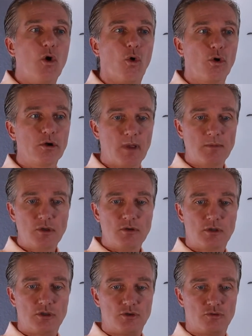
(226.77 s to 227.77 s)
Or maybe you
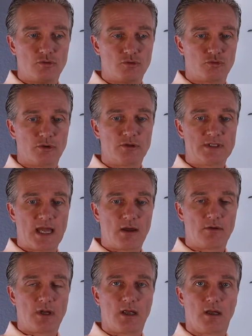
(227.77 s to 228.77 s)
can drill
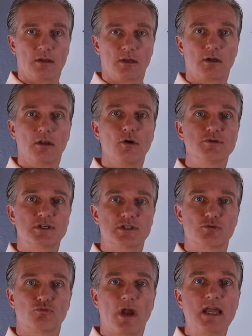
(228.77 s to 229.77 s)
down the
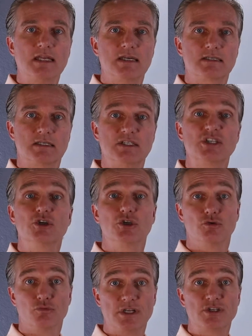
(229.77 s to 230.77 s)
closest radius until
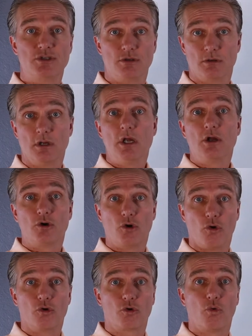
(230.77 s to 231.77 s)
you reach your
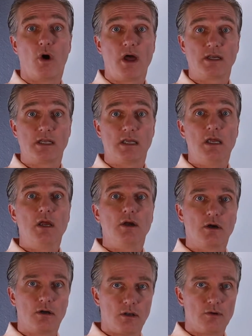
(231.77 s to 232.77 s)
goal quantity
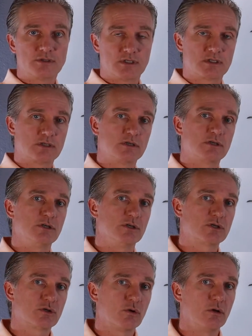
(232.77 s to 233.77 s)
closest to your
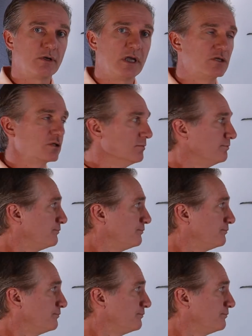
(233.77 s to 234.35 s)
store location.